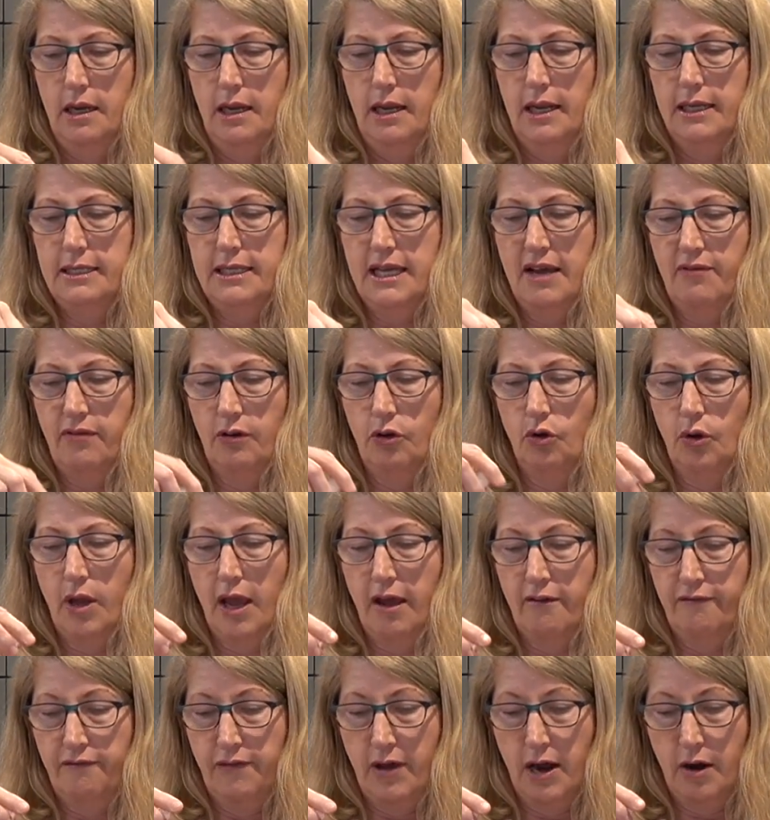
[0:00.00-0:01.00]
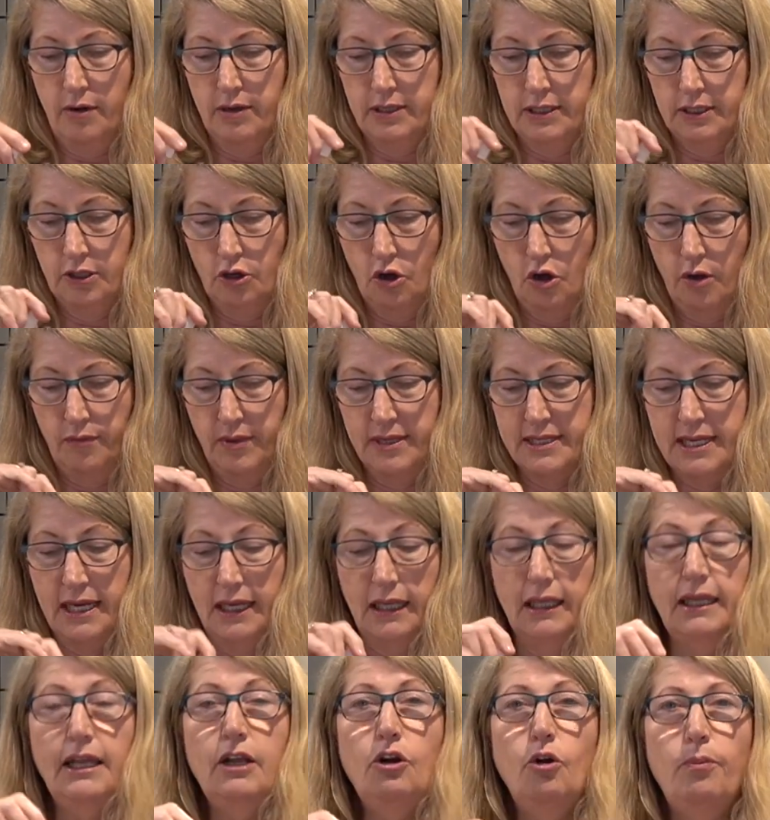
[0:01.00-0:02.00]
Let's have a look how far it's gone. There's a
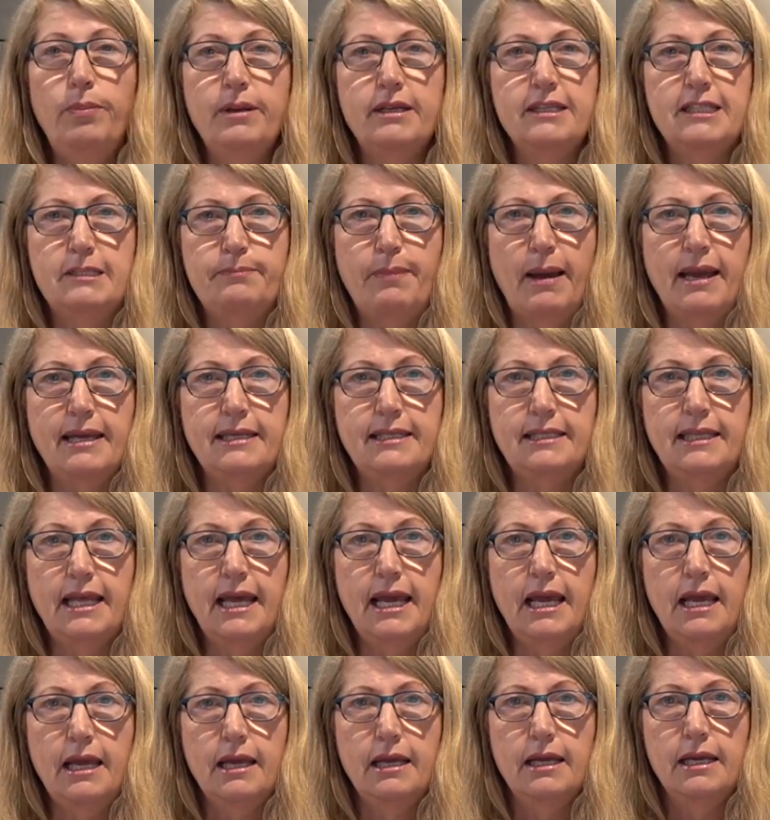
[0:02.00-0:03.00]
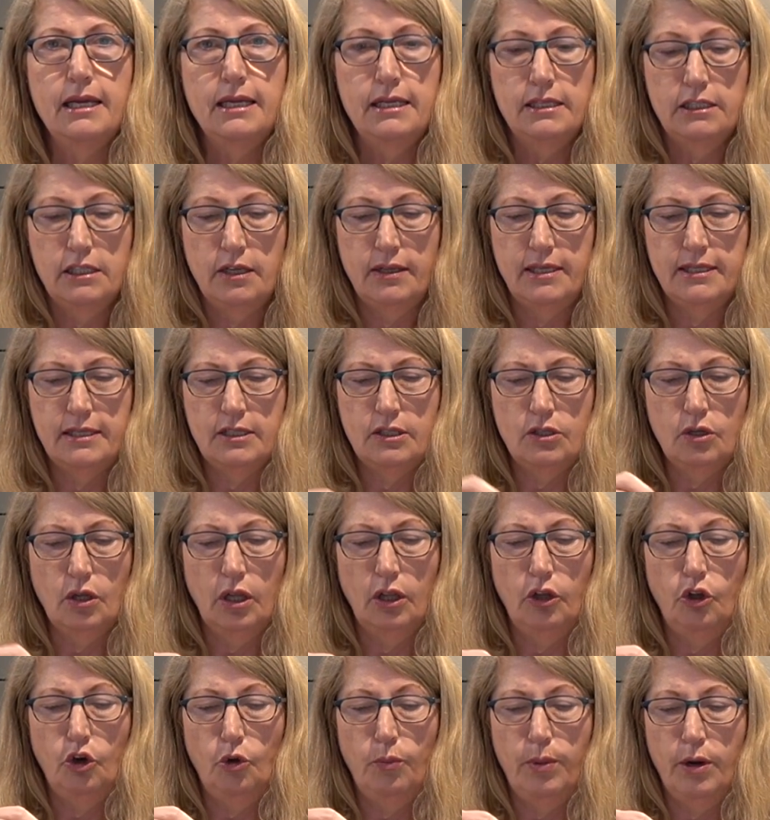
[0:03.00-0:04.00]
little bit of space there, so there's still
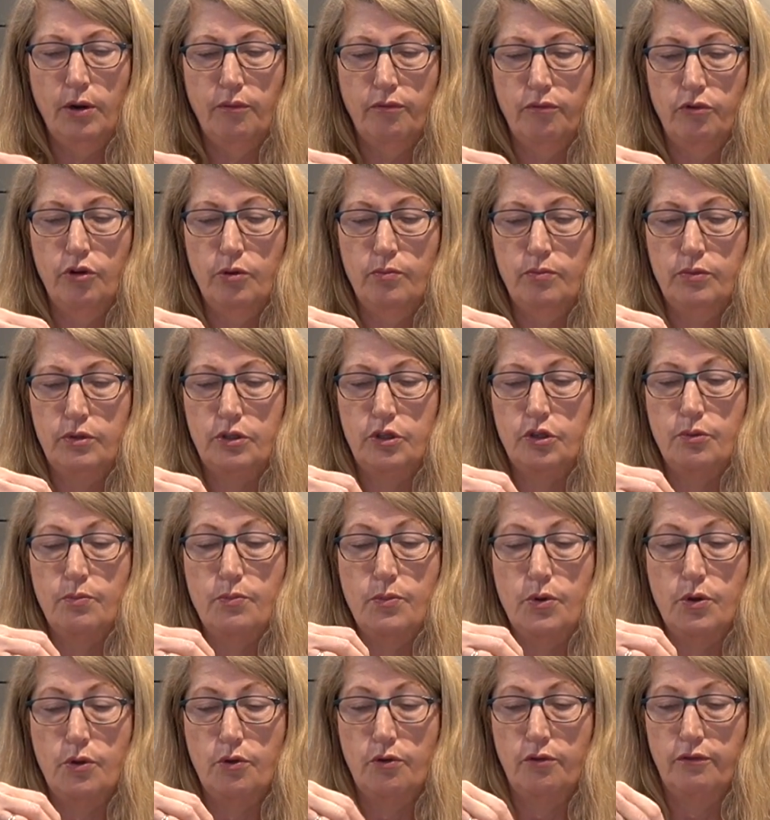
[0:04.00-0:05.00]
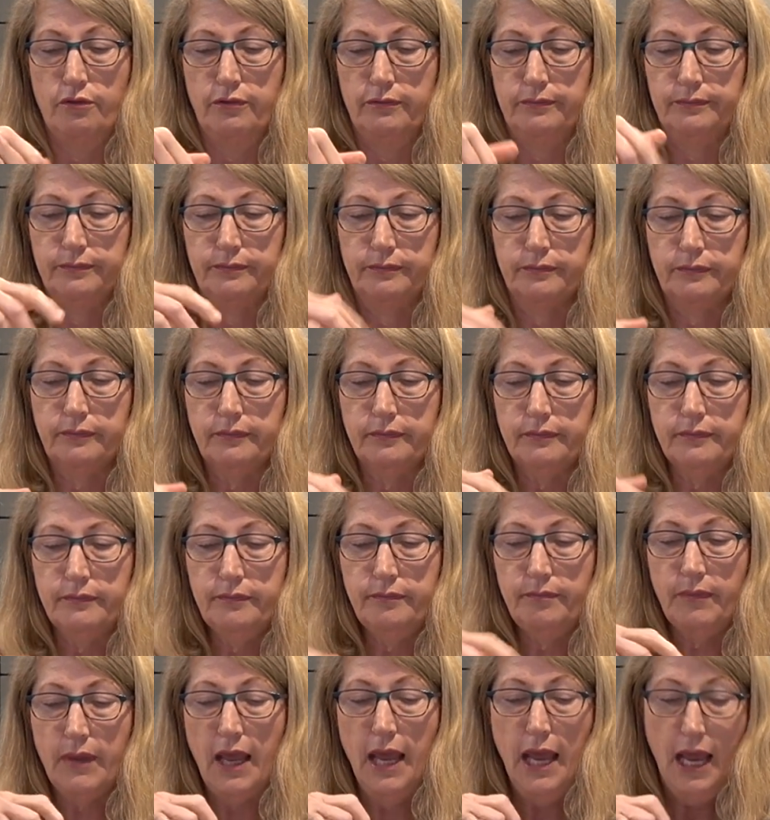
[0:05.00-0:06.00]
a little bit of room to move.
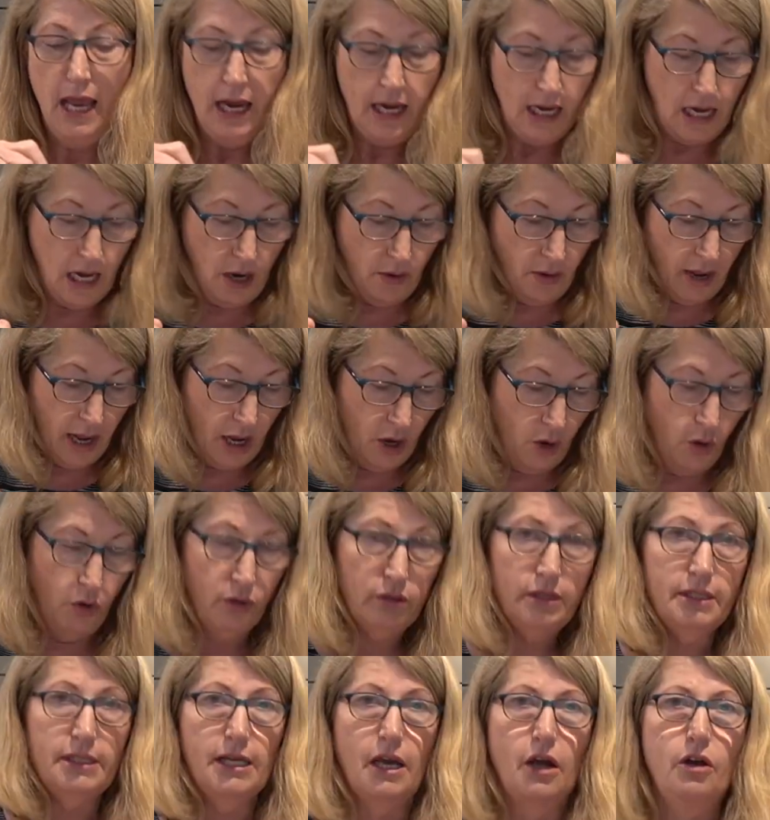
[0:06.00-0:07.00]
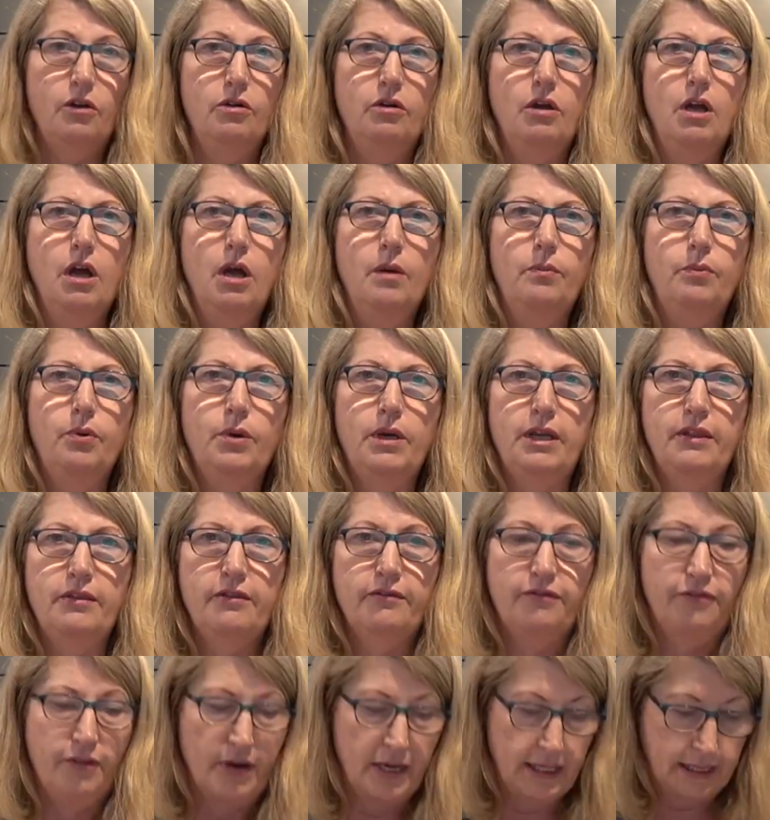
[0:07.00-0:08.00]
Now I also put in
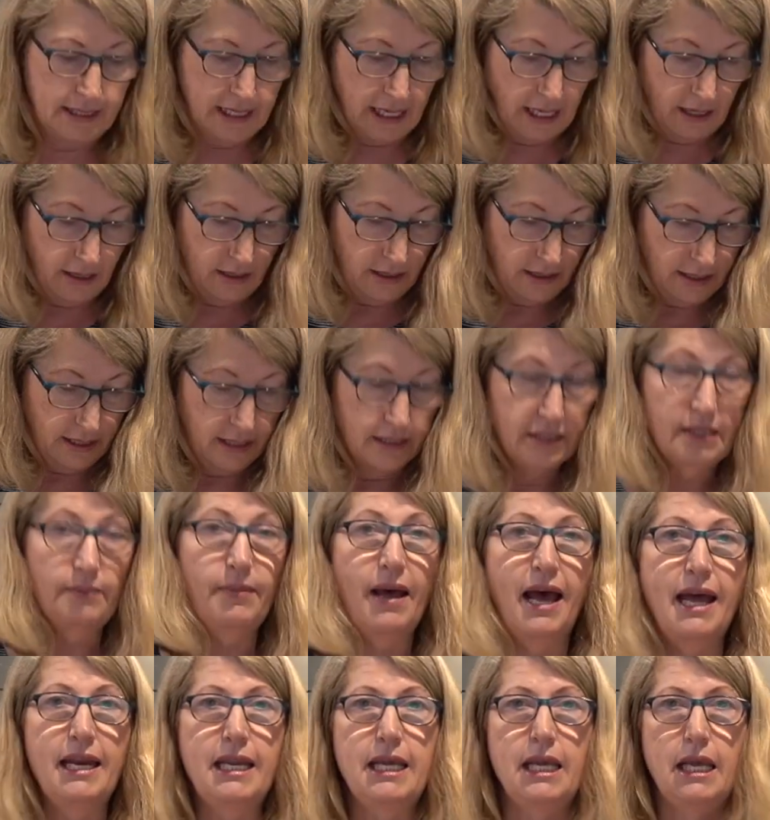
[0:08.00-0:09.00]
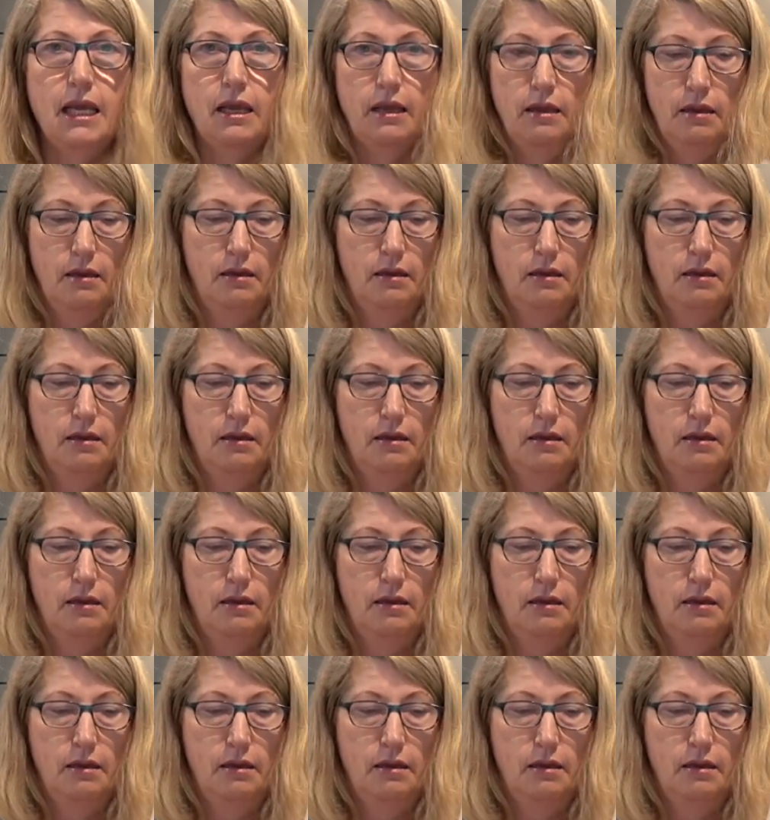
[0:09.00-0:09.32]
the freezer some honey.